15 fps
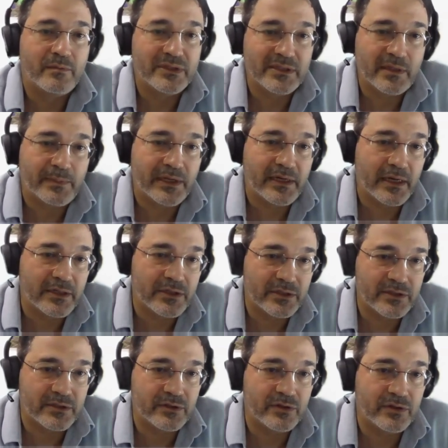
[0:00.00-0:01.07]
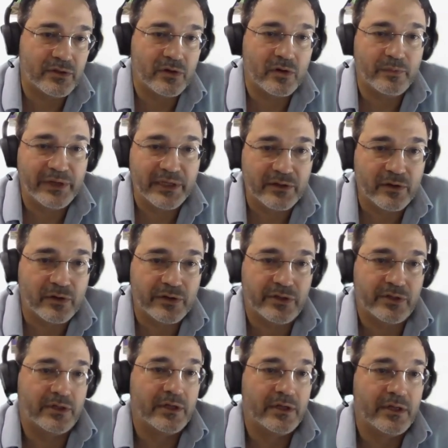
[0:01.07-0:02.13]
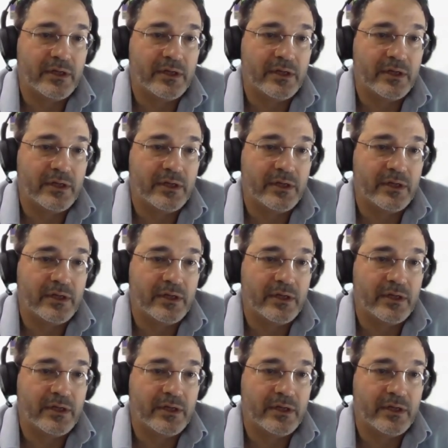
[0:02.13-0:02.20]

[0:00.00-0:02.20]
Business Application Studio or Build Code,